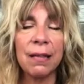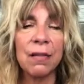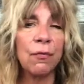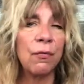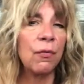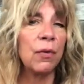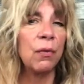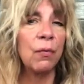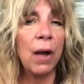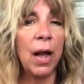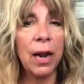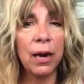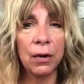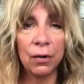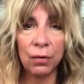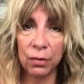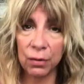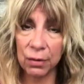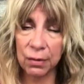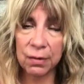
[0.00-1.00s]
free
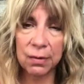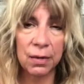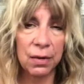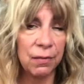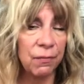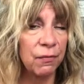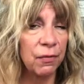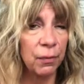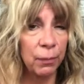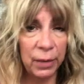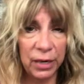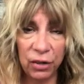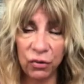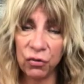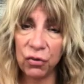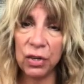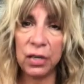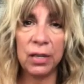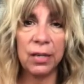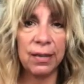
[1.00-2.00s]
radicals and
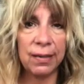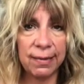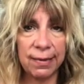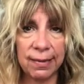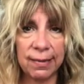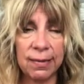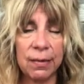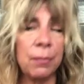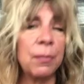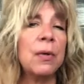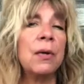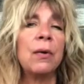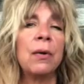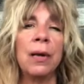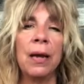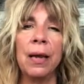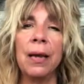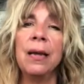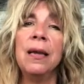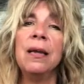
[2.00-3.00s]
inflammation in the system,
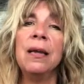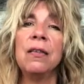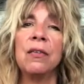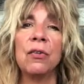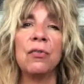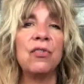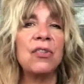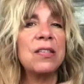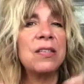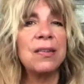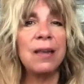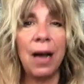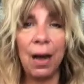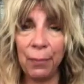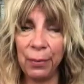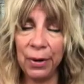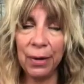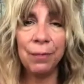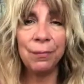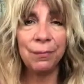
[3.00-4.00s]
okay? So just
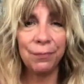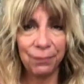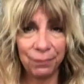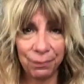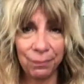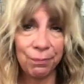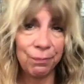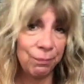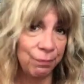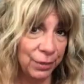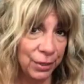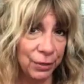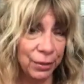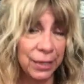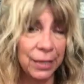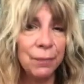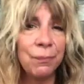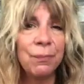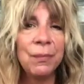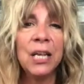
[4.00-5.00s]
stop it,
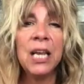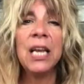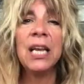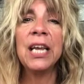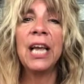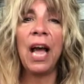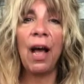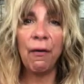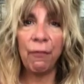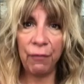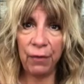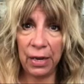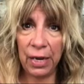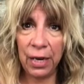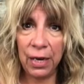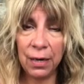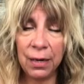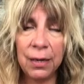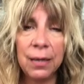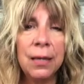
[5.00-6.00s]
period.
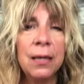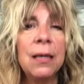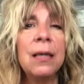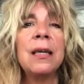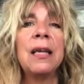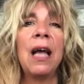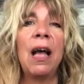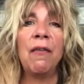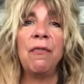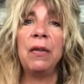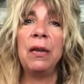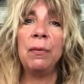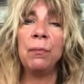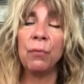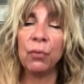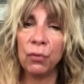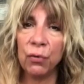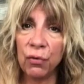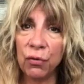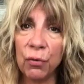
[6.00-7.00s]
Caffeine
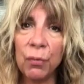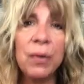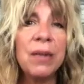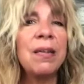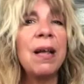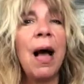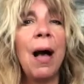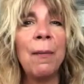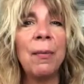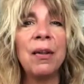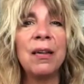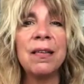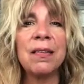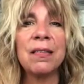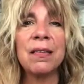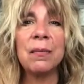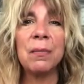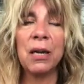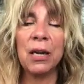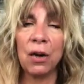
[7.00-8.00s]
boosts your
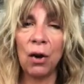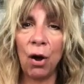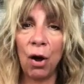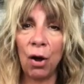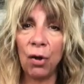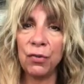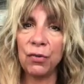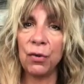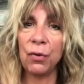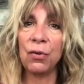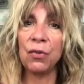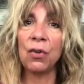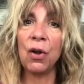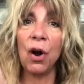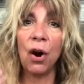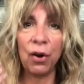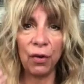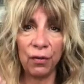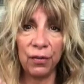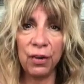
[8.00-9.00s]
metabolism, and it also is
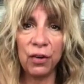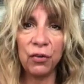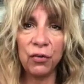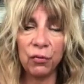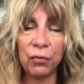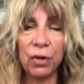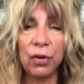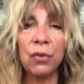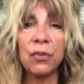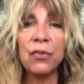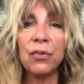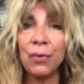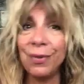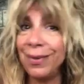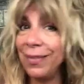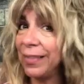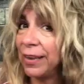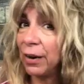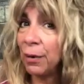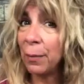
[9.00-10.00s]
hard on the adrenals, so
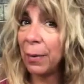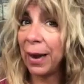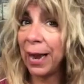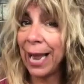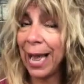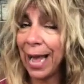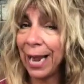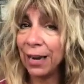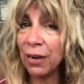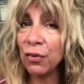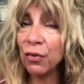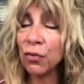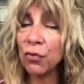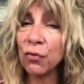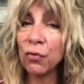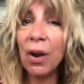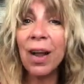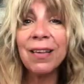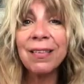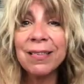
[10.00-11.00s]
thereby adding
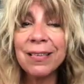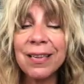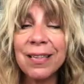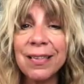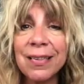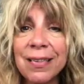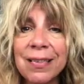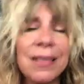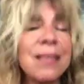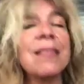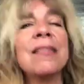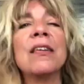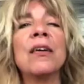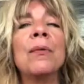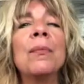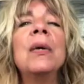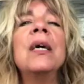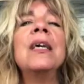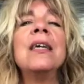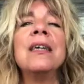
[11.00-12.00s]
stress to the
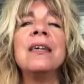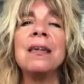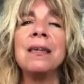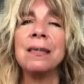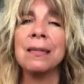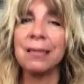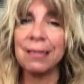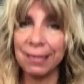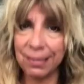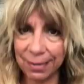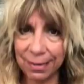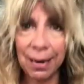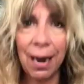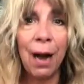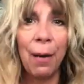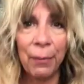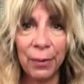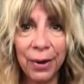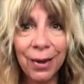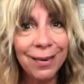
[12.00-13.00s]
system.
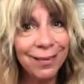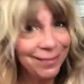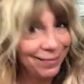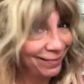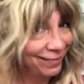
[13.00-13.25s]
Stop it